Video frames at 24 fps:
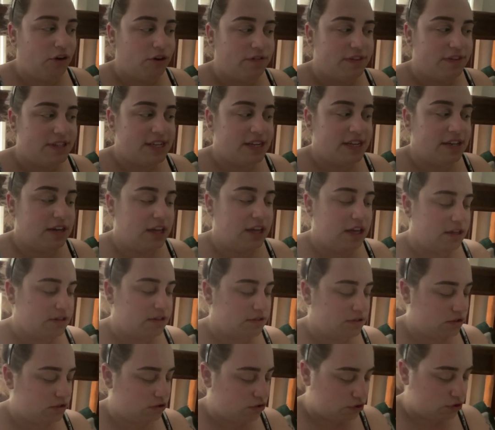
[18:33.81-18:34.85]
over 10
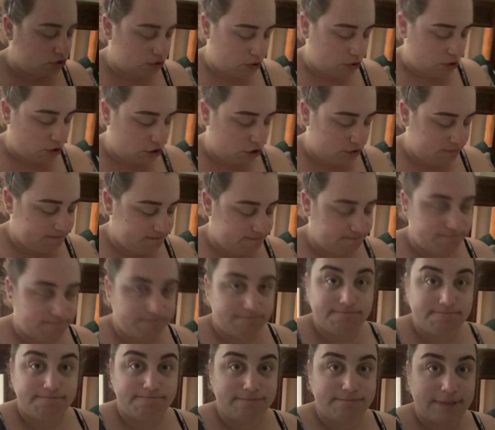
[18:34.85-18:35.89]
years. So,
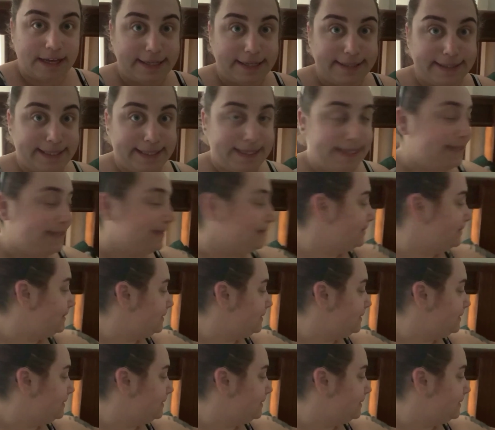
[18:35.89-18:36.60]
yeah.